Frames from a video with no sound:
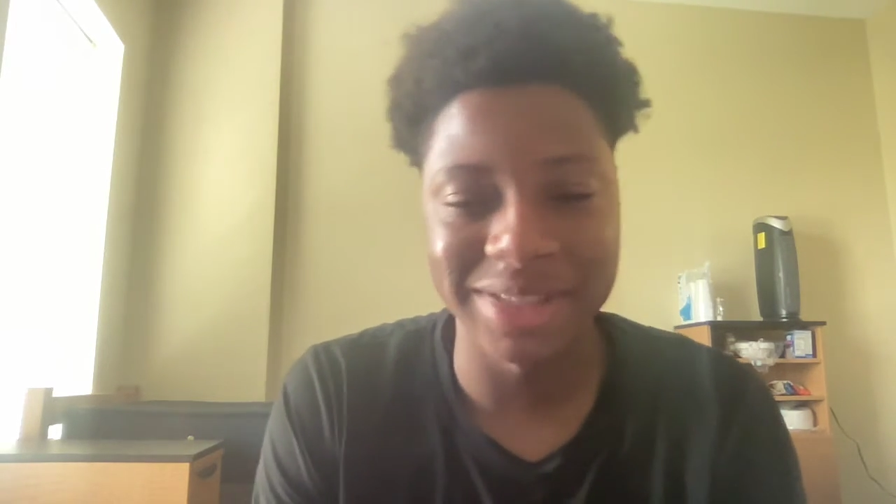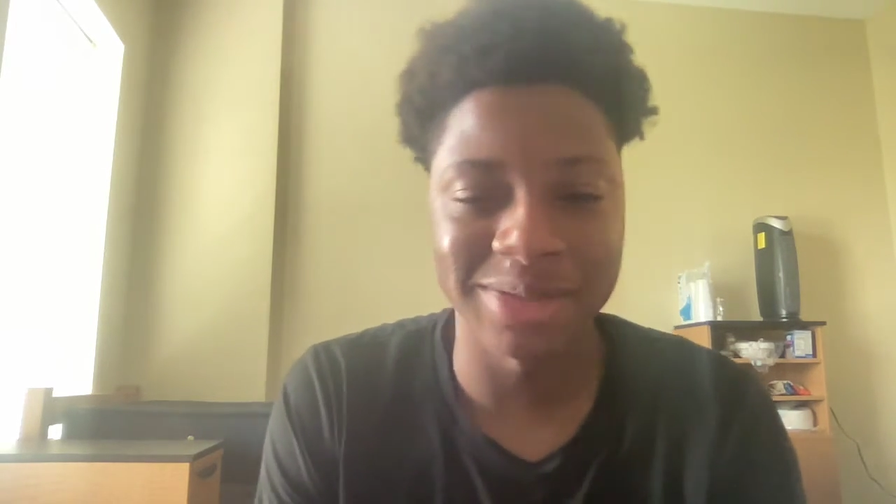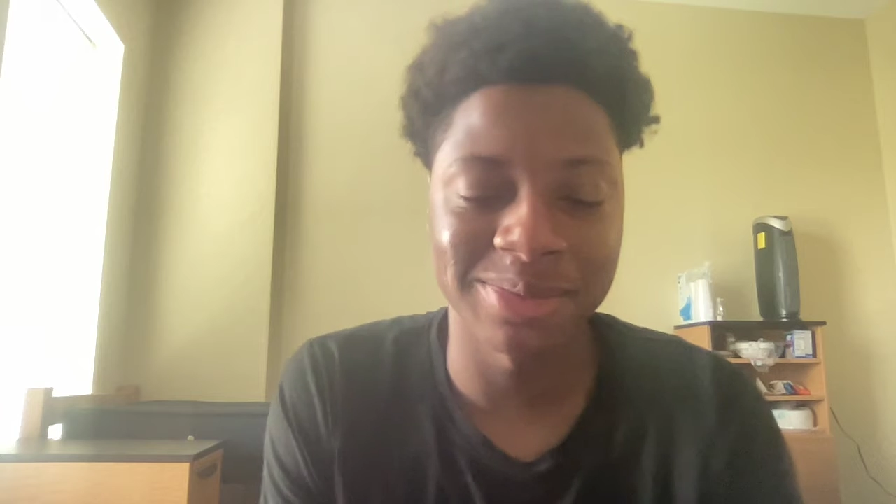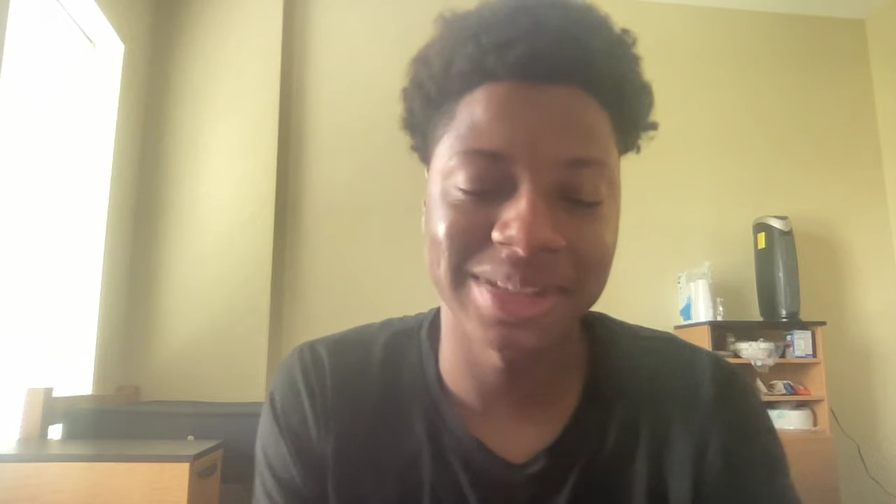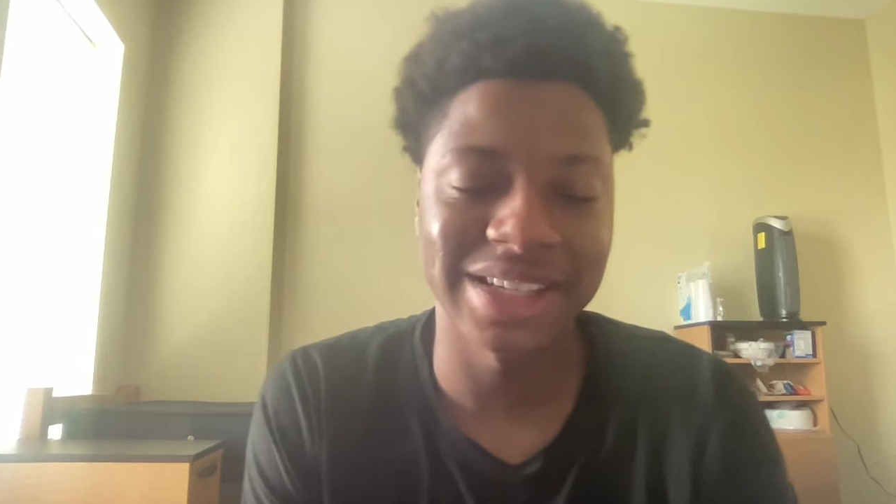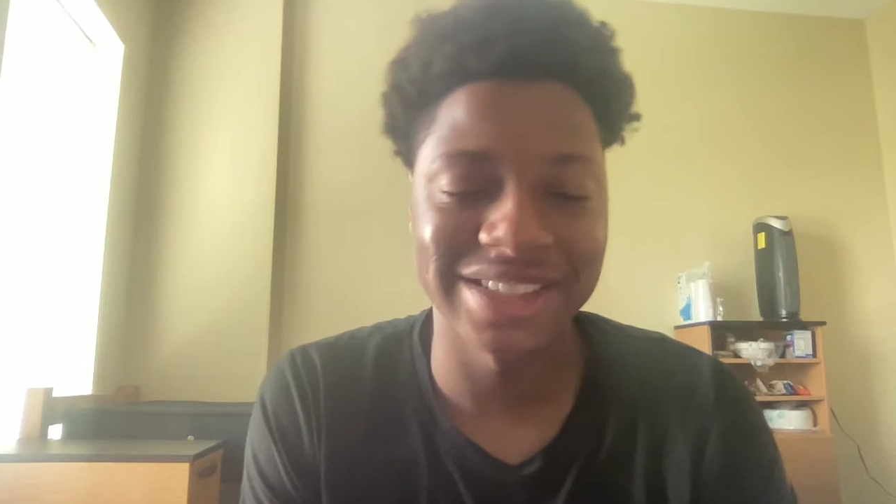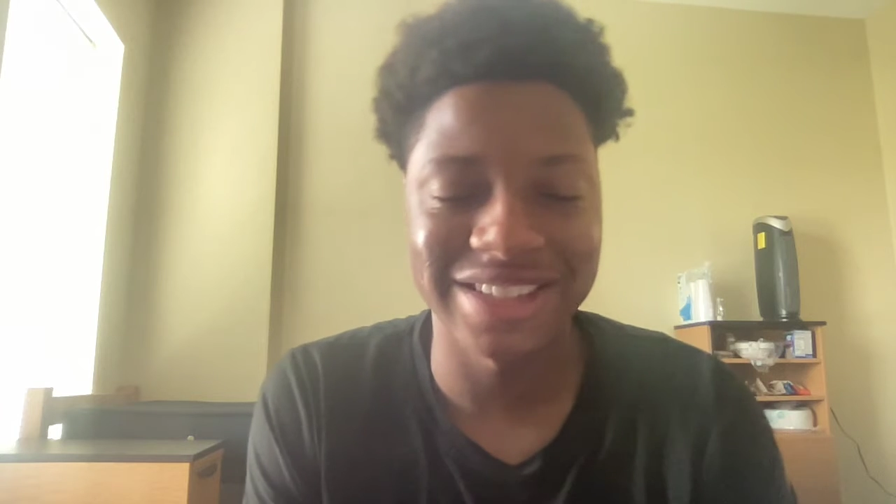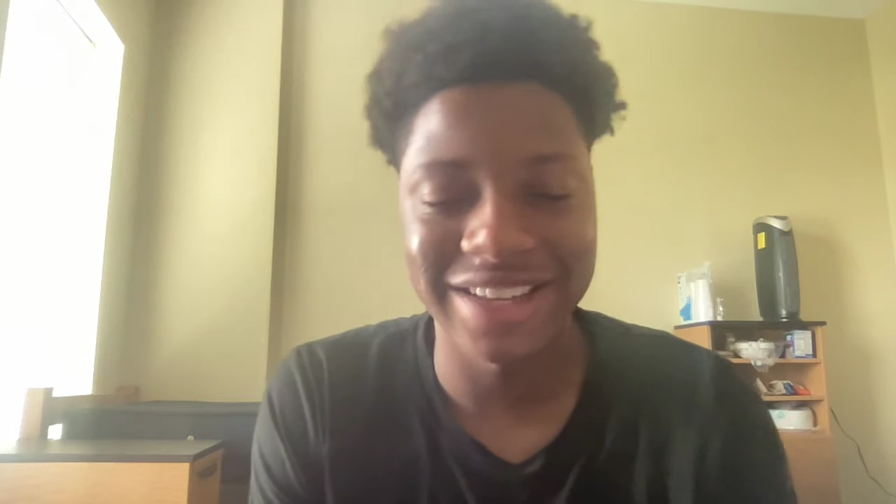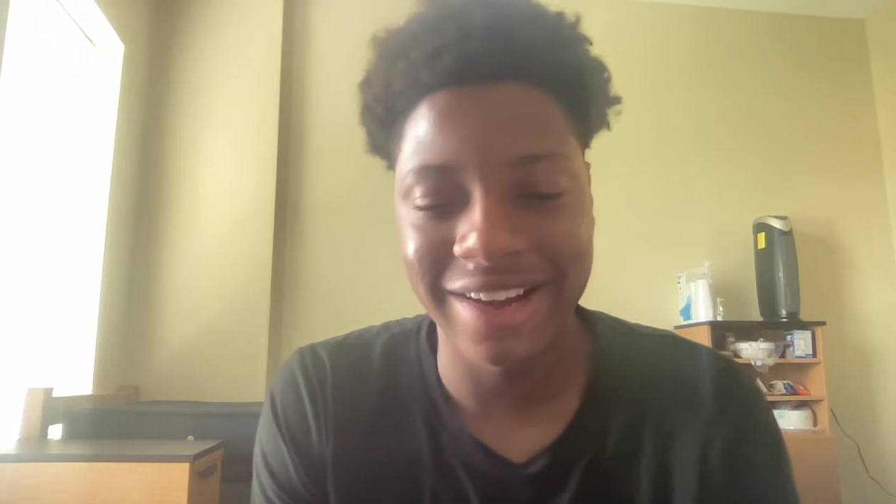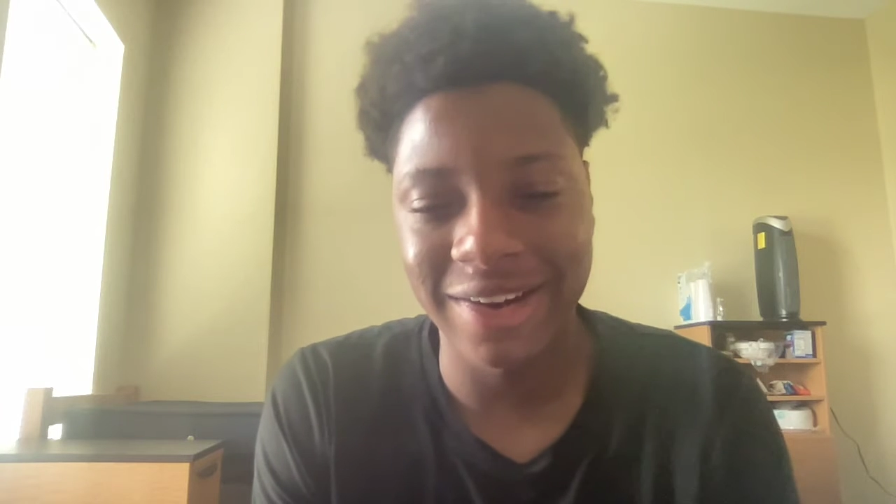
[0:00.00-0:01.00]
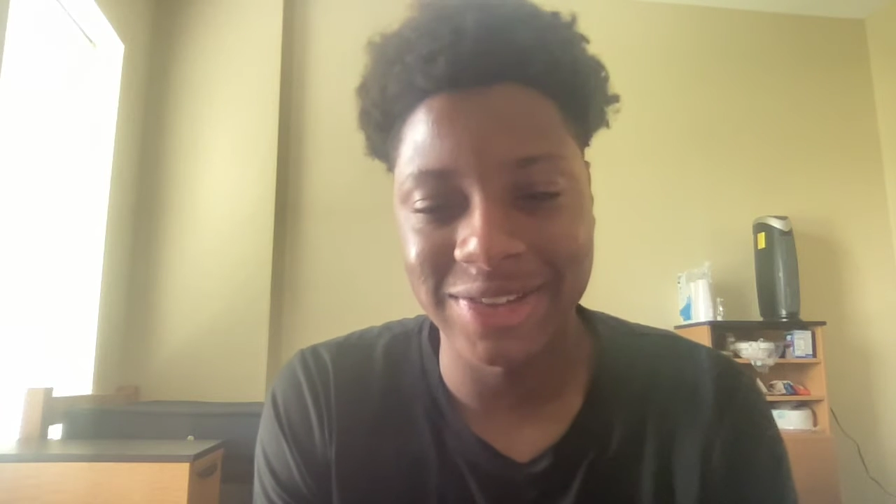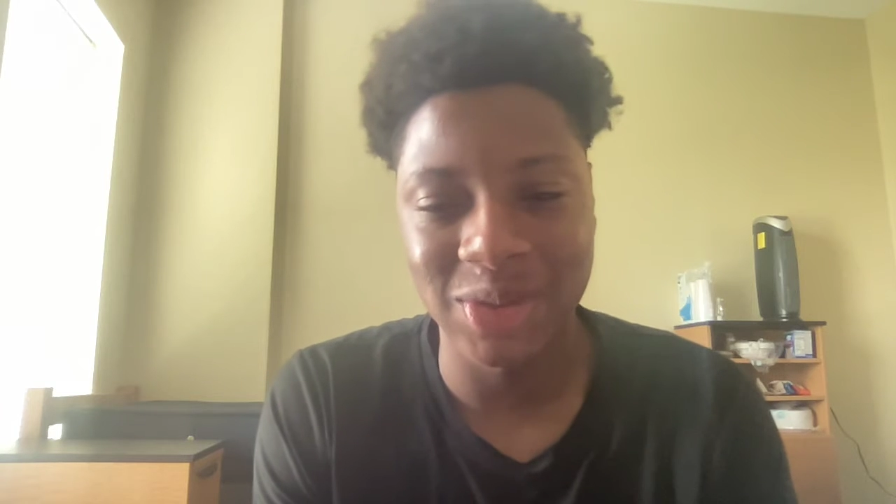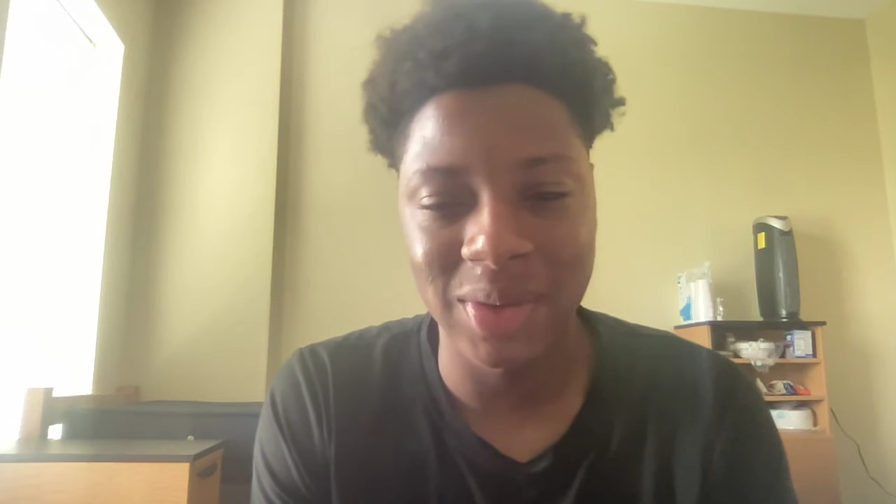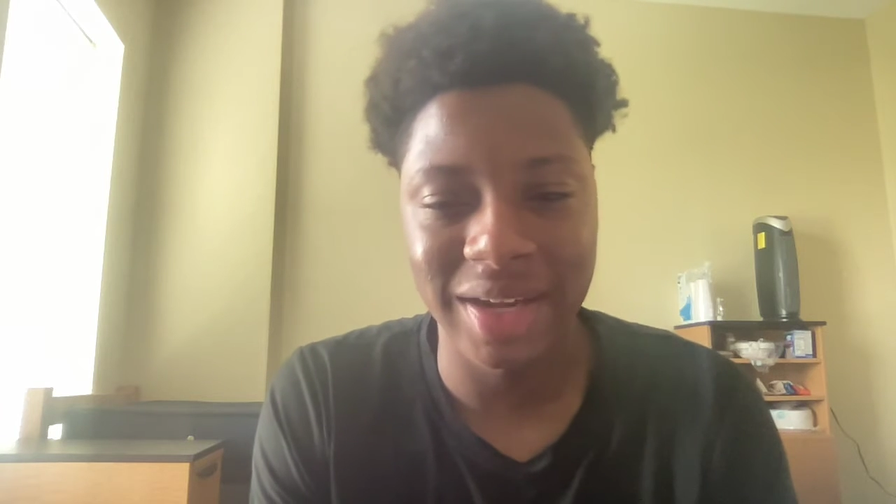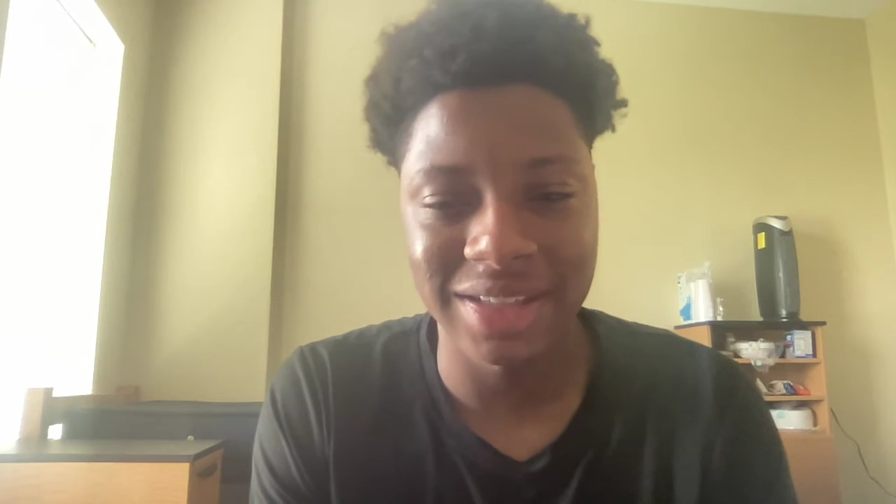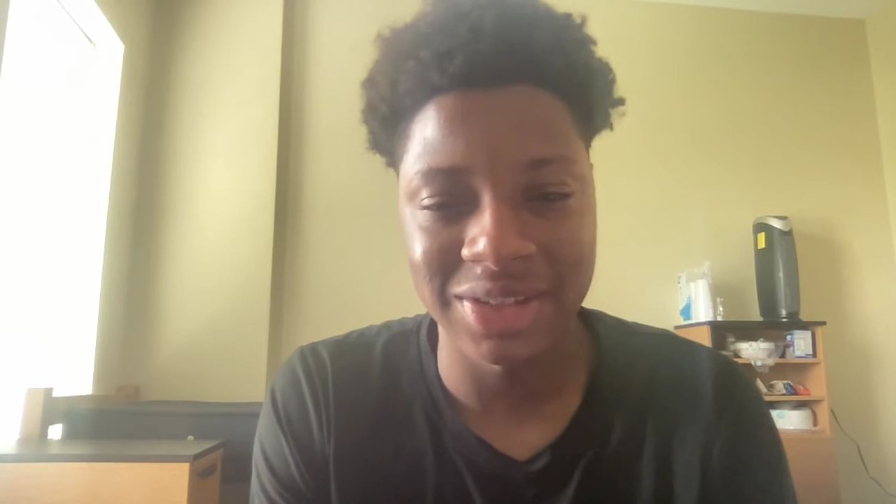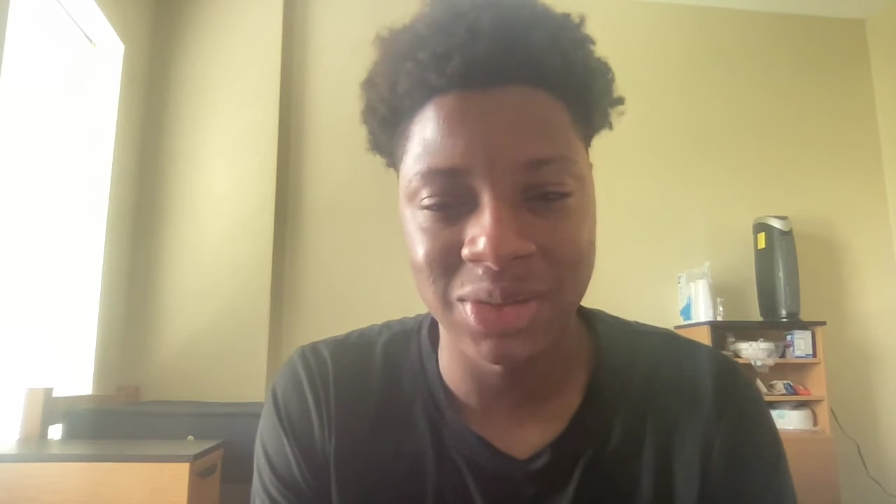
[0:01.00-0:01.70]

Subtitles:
but some things that I also like